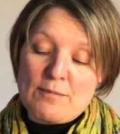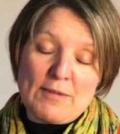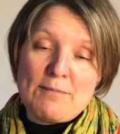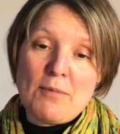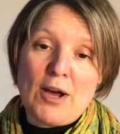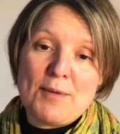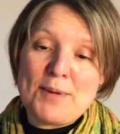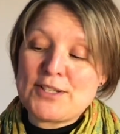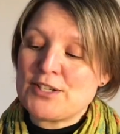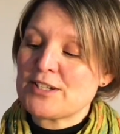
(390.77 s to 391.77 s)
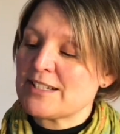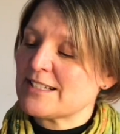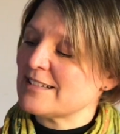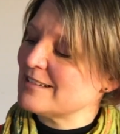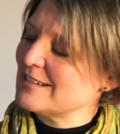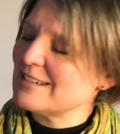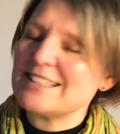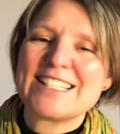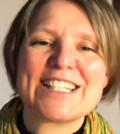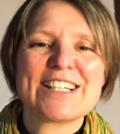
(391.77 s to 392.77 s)
in my opinion, because
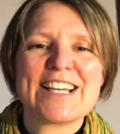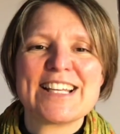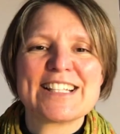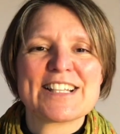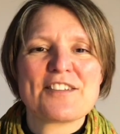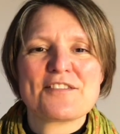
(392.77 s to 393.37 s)
Lydia is